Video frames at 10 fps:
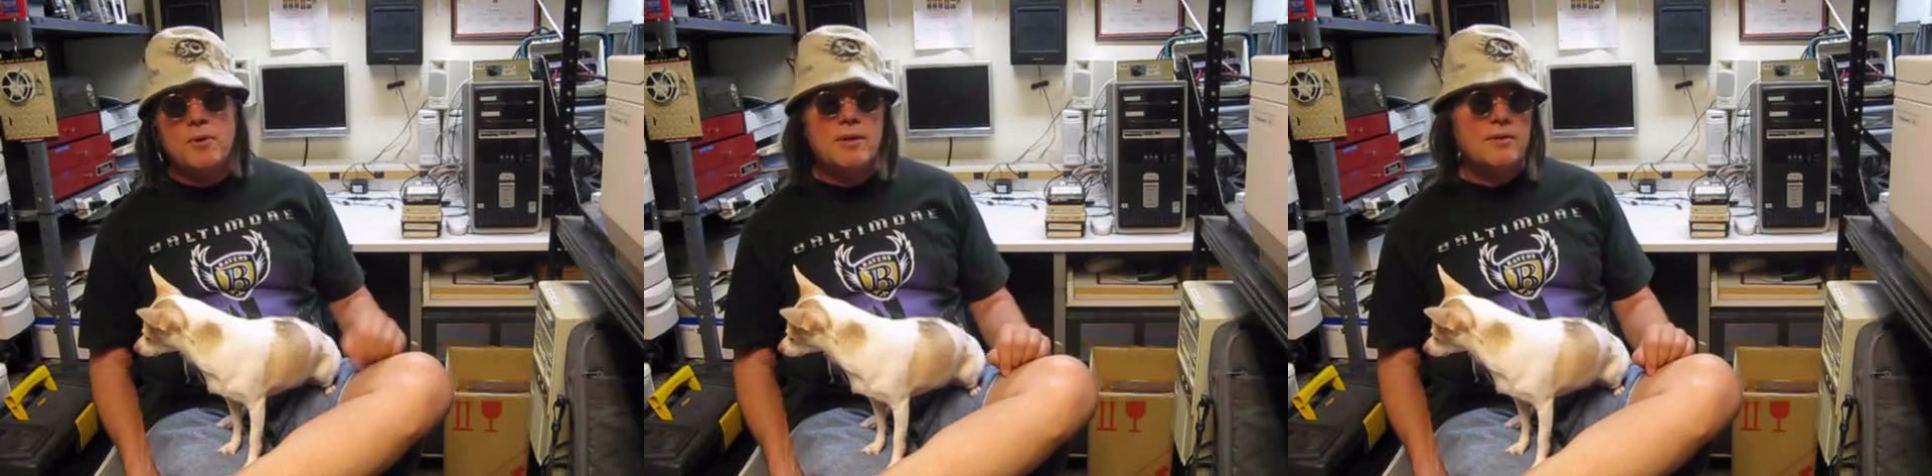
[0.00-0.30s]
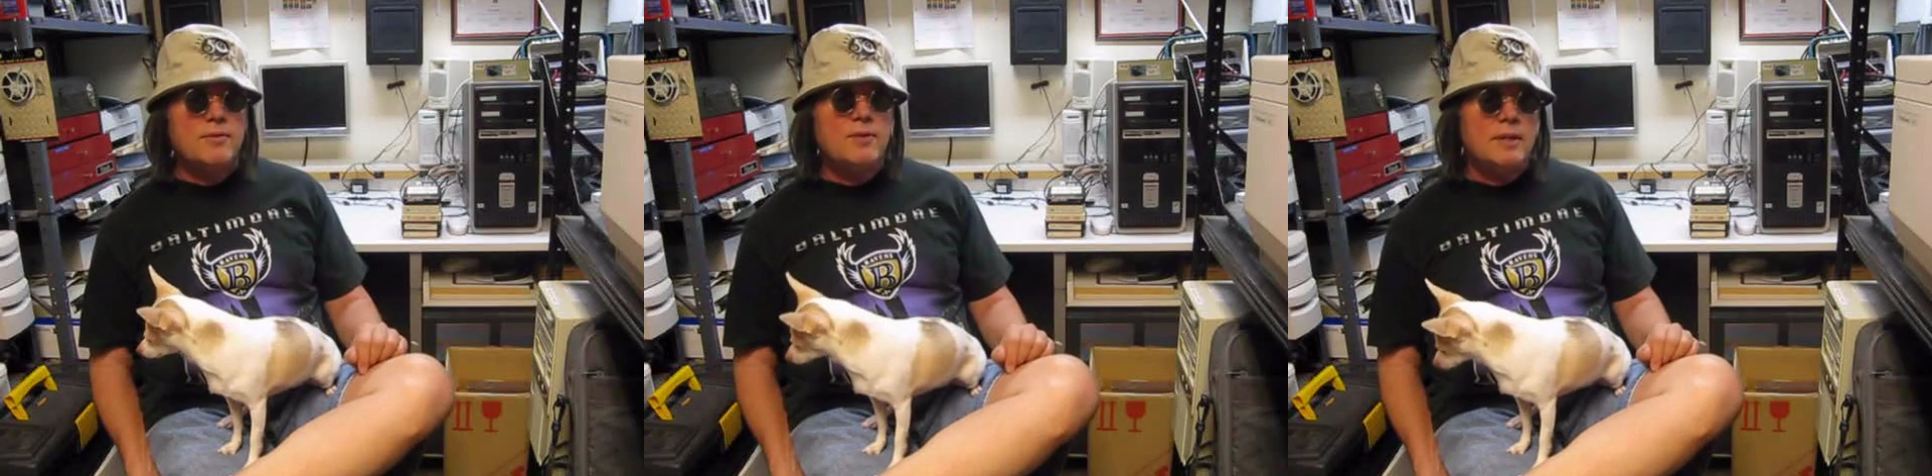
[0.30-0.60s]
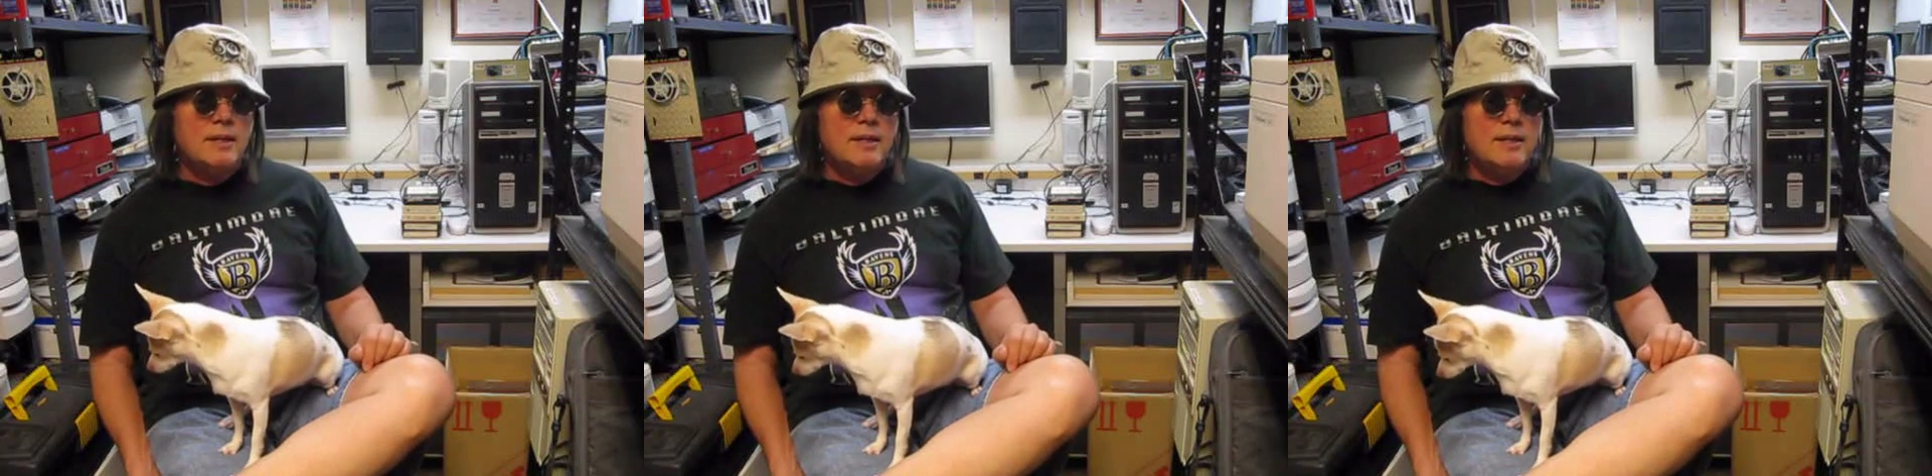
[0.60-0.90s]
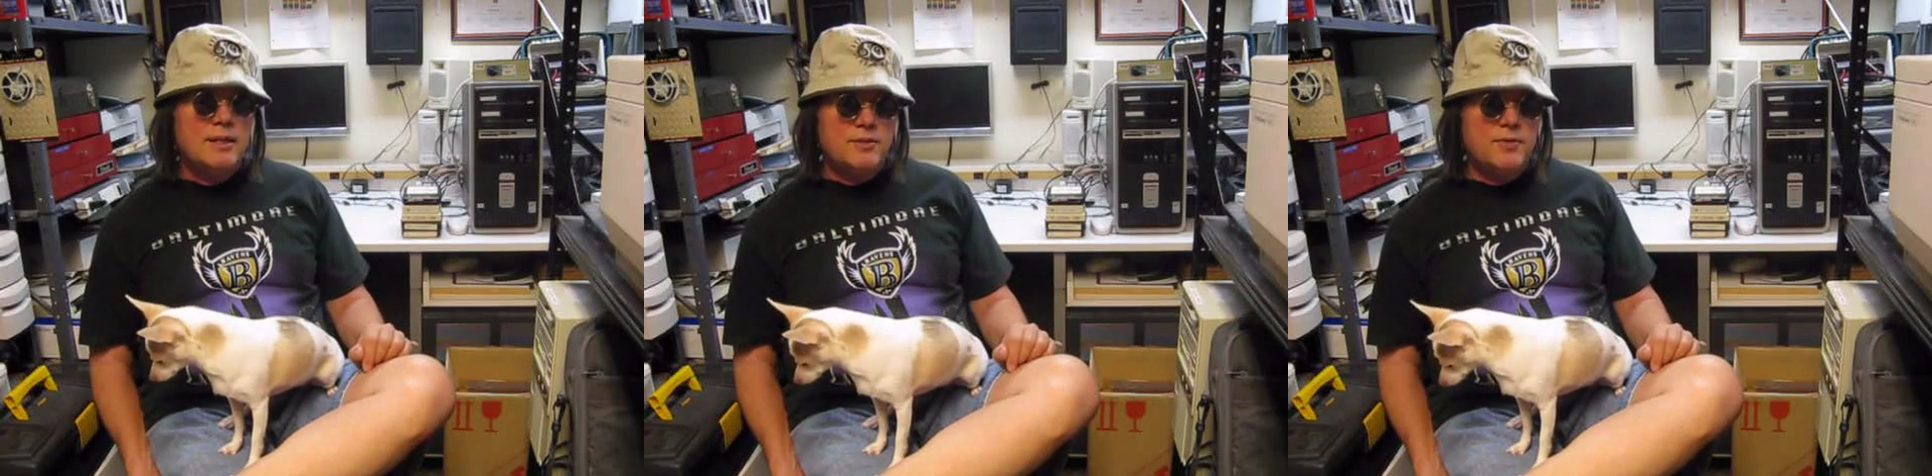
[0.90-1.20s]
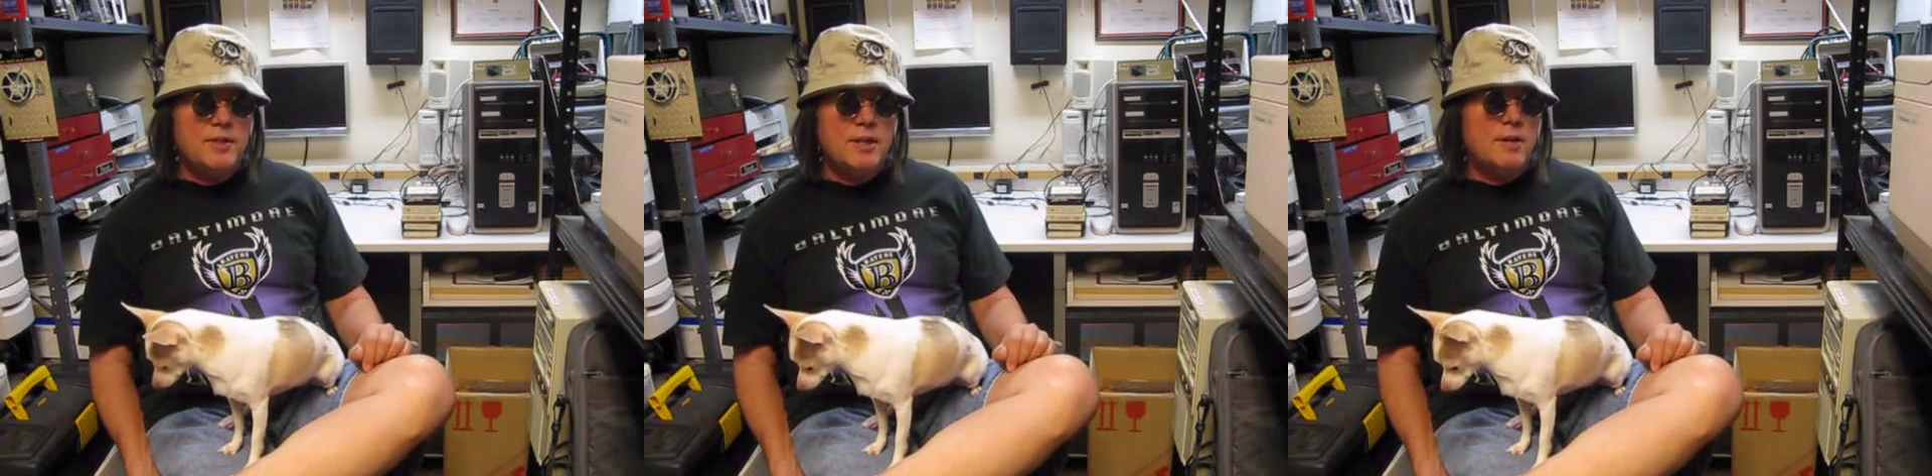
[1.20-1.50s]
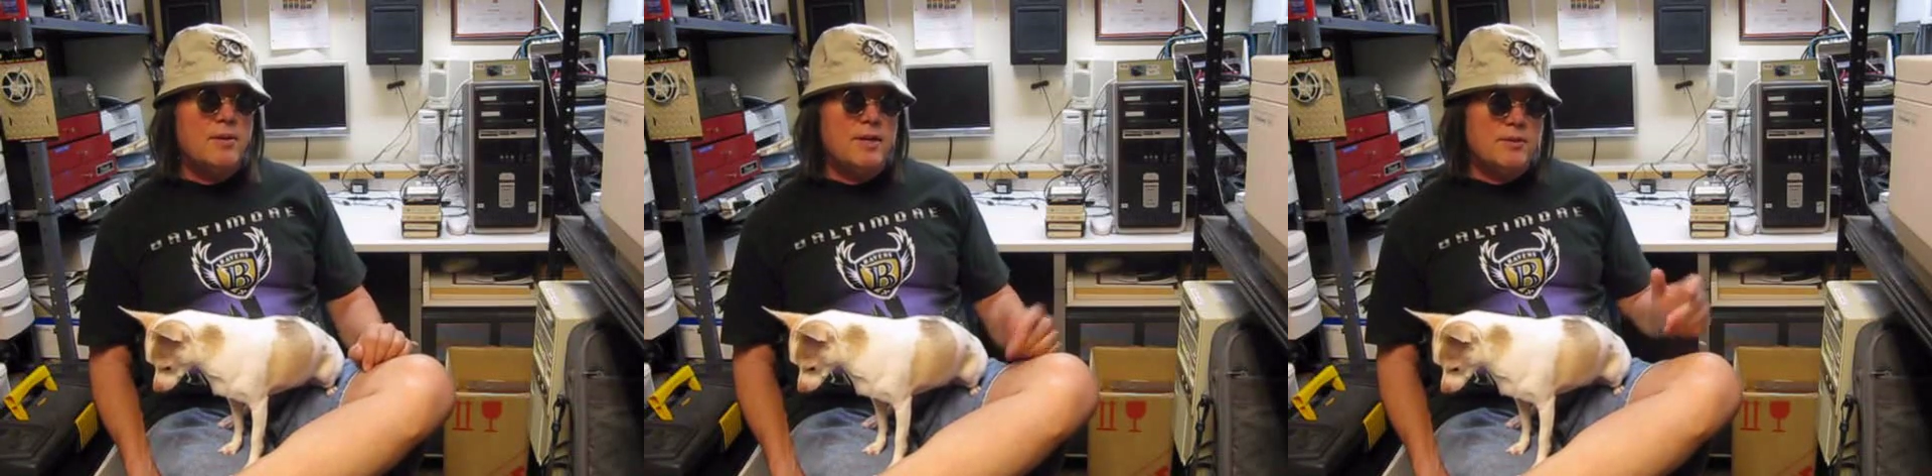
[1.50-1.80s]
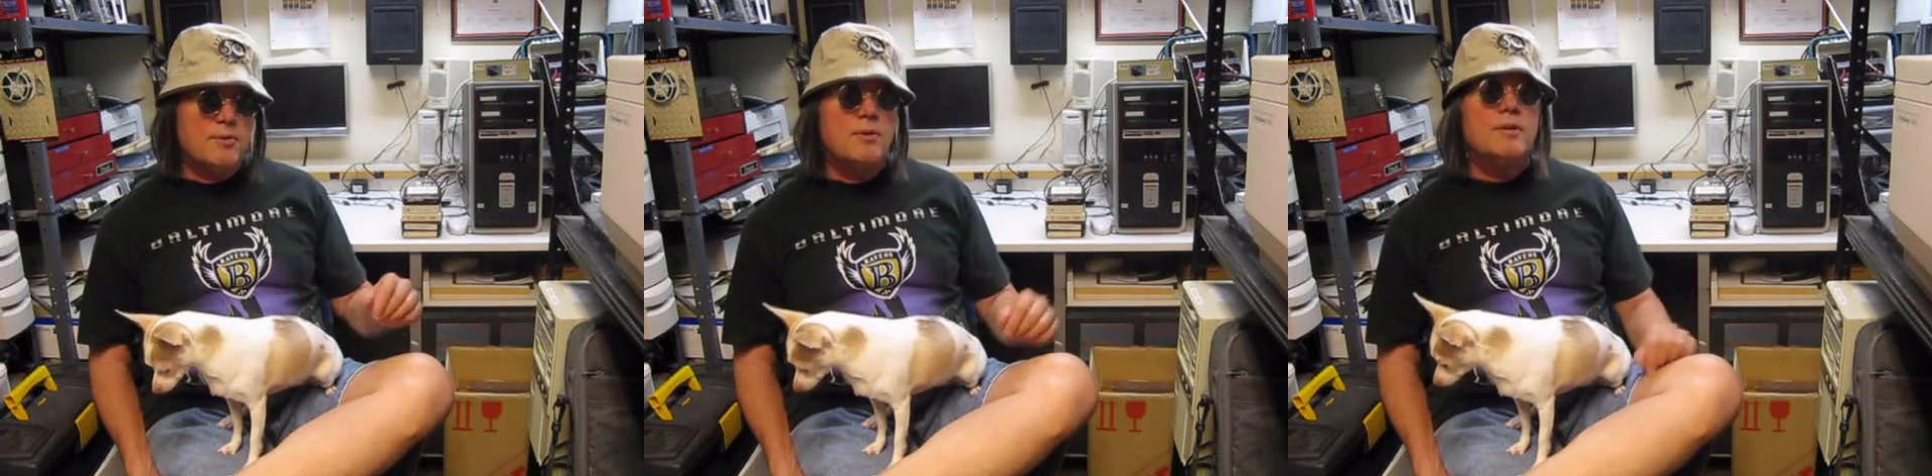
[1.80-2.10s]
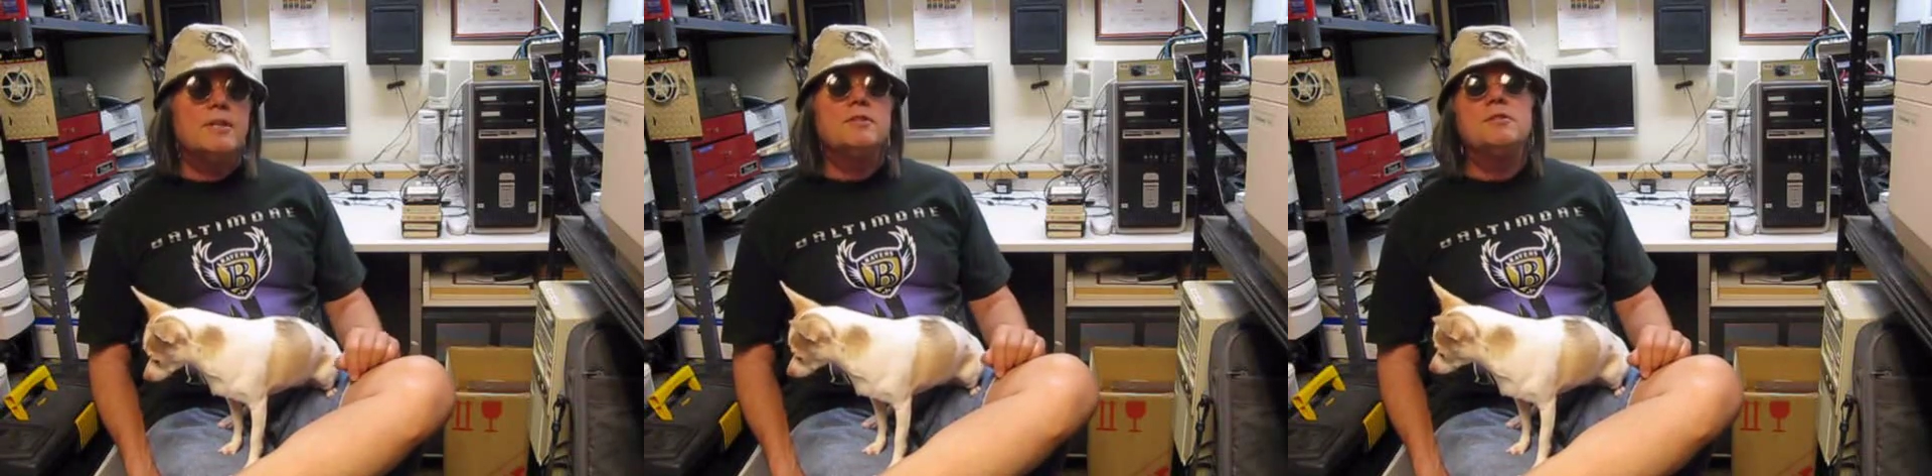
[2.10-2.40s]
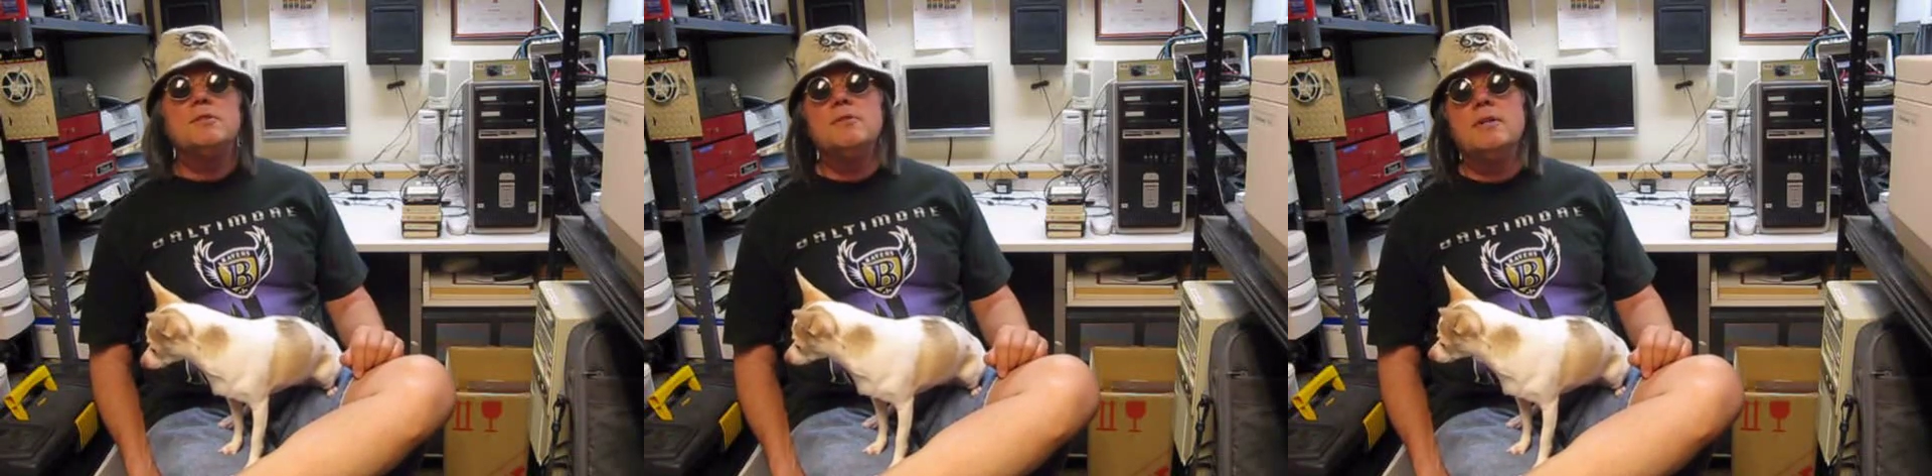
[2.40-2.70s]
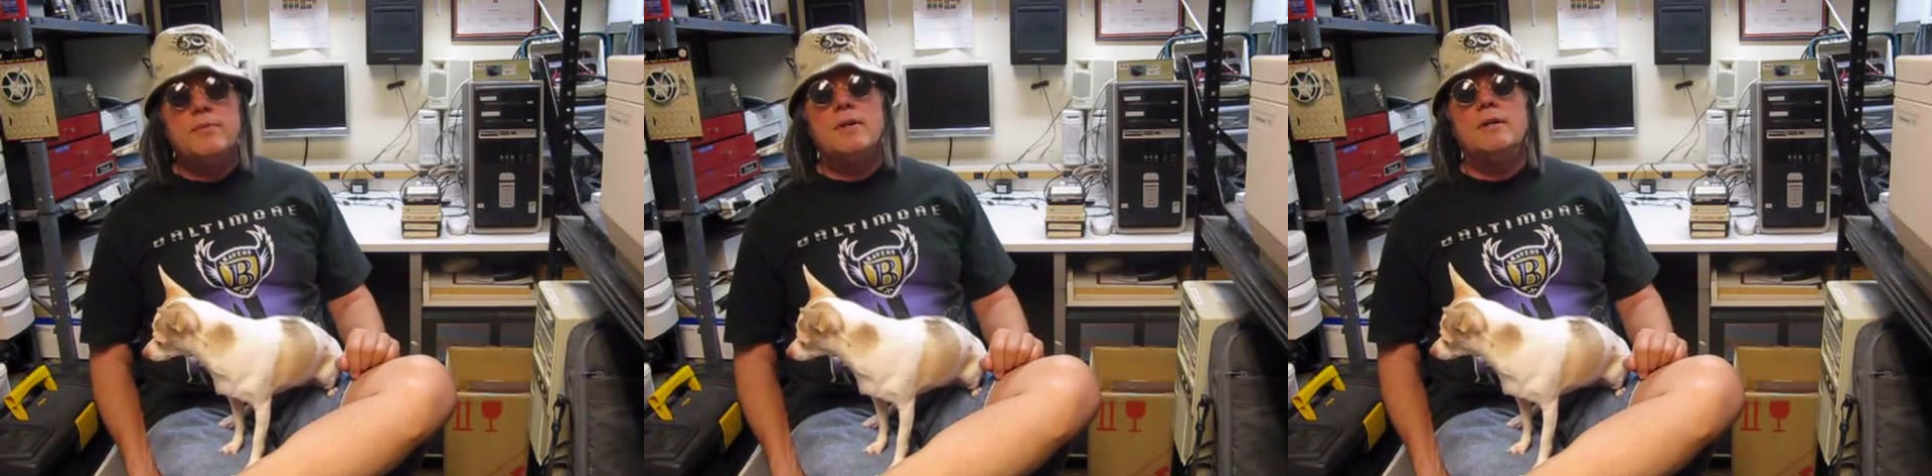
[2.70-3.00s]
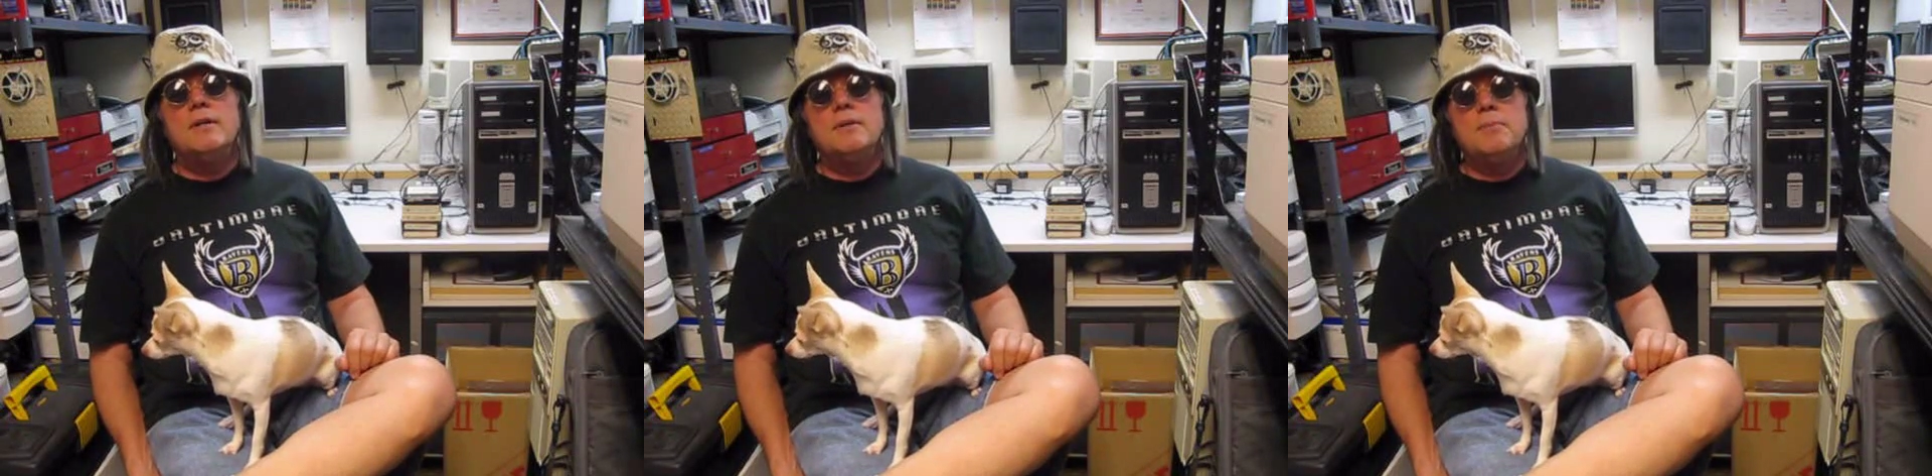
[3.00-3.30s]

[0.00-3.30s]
part of his video and throw it into on